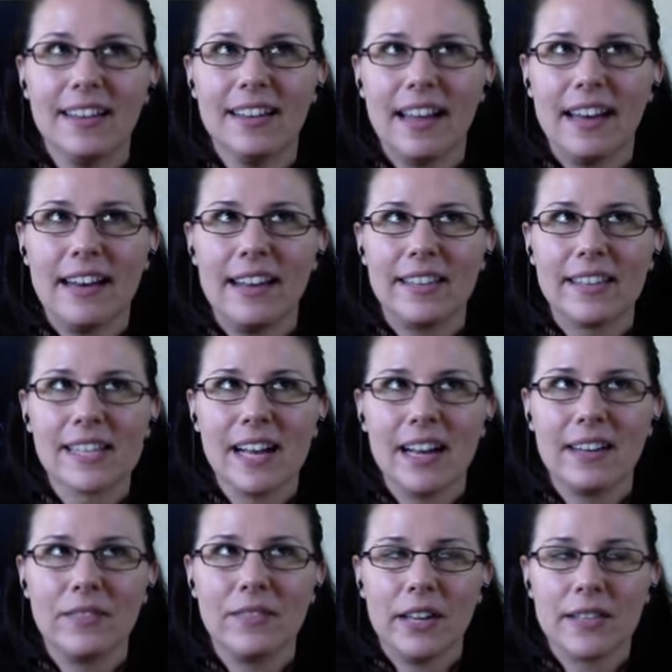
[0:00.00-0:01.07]
And that's
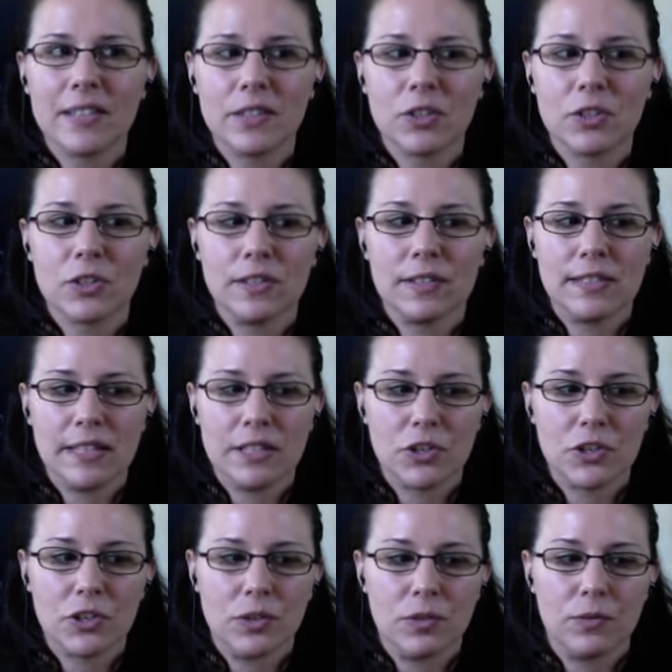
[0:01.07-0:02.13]
kind of that
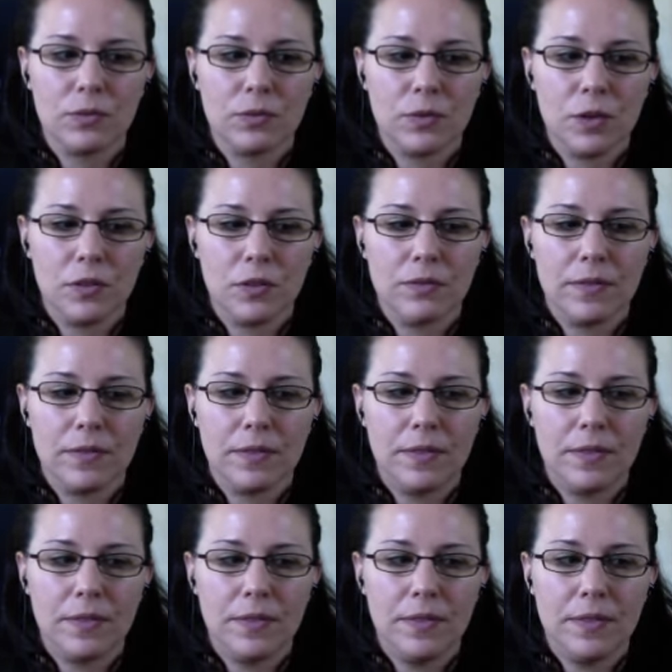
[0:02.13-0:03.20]
centralization of
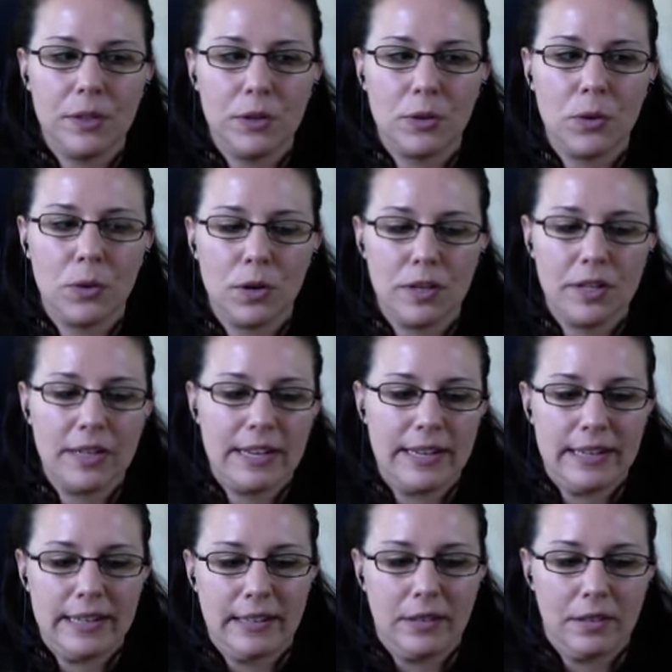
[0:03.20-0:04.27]
the
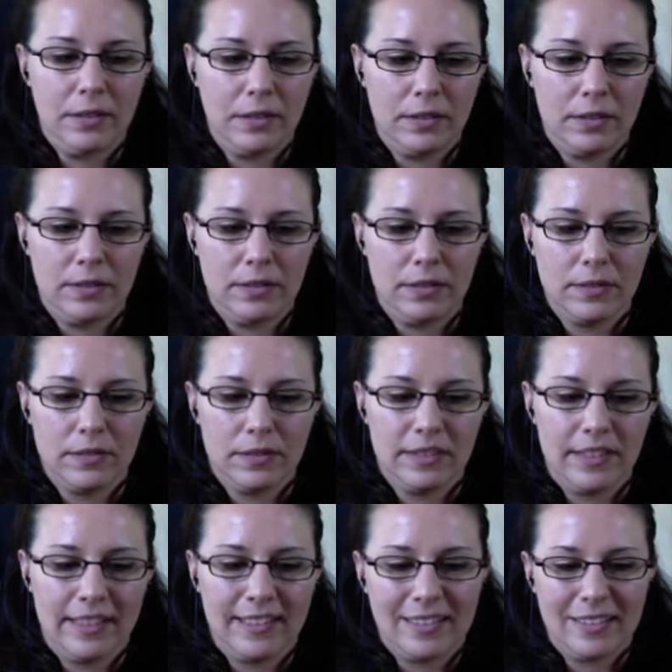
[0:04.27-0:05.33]
coordinating,
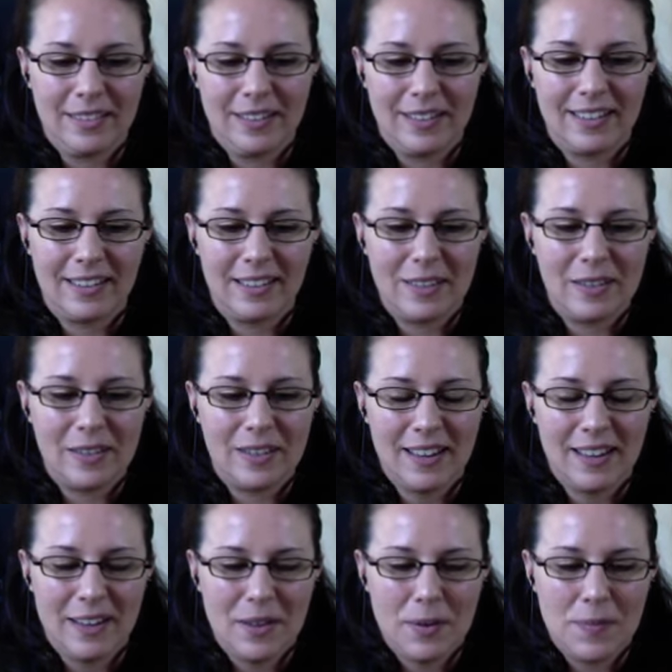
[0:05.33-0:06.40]
like it,
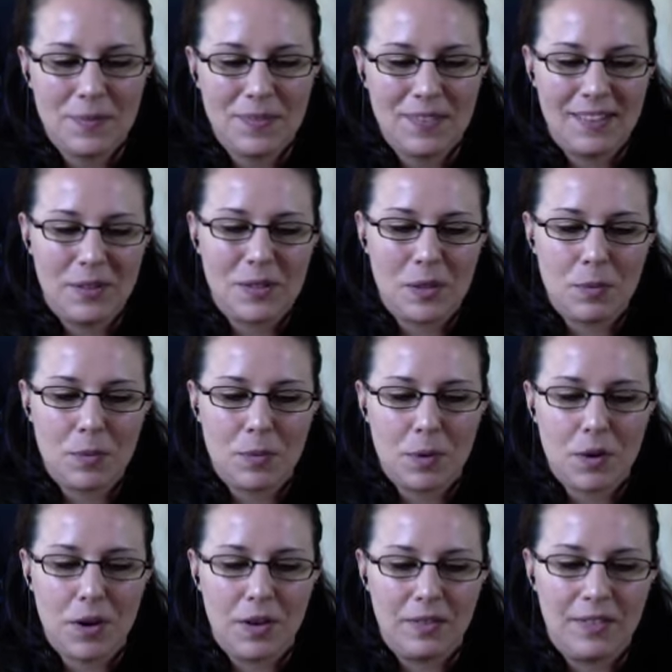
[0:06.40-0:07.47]
some people
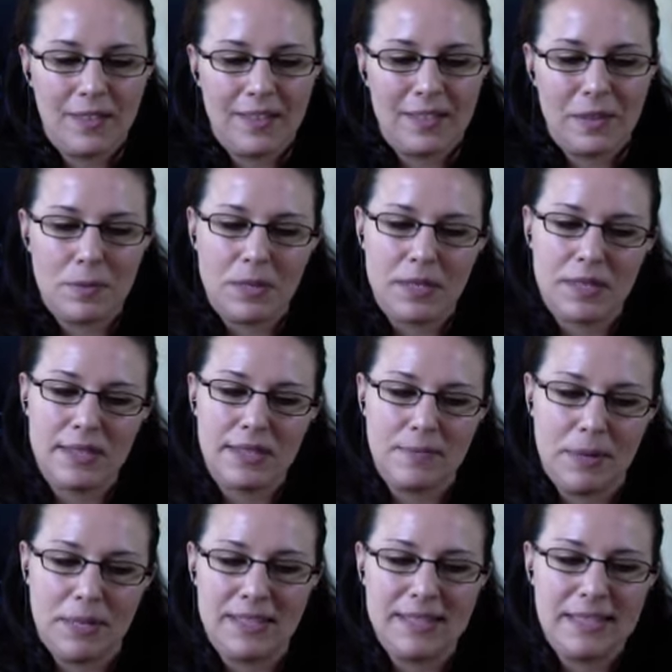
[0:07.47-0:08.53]
call it like the
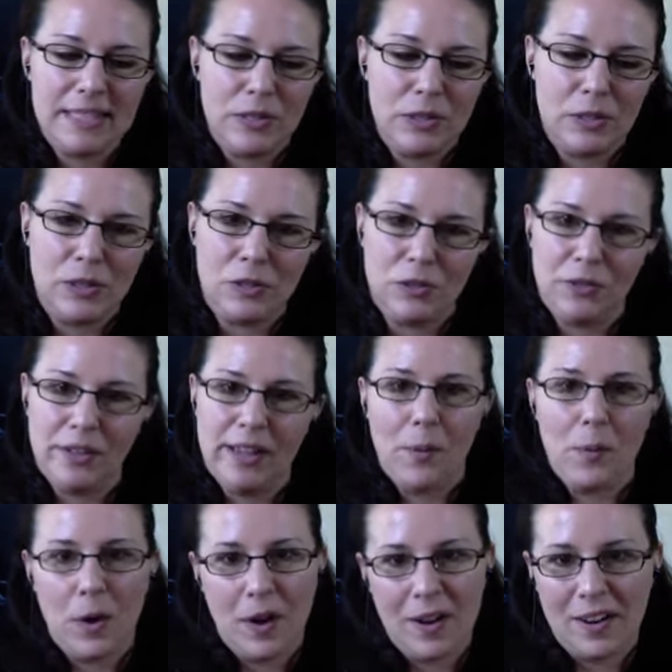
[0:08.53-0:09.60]
mycelial
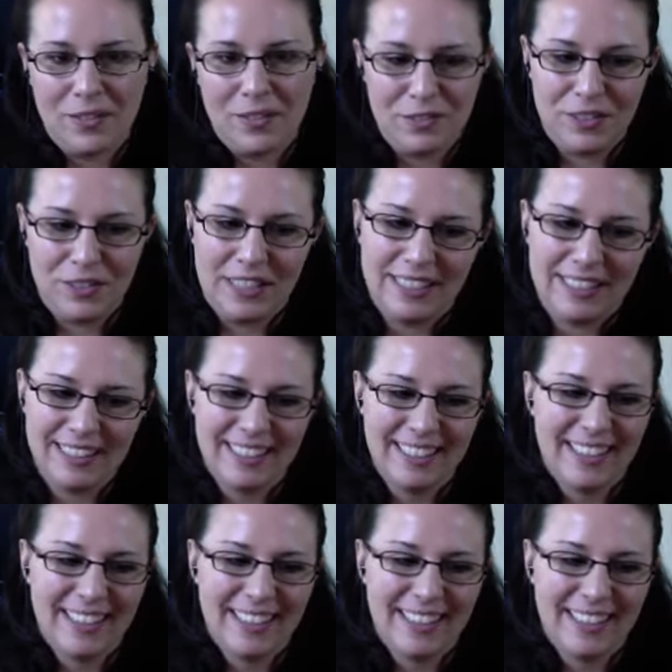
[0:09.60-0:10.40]
network of like,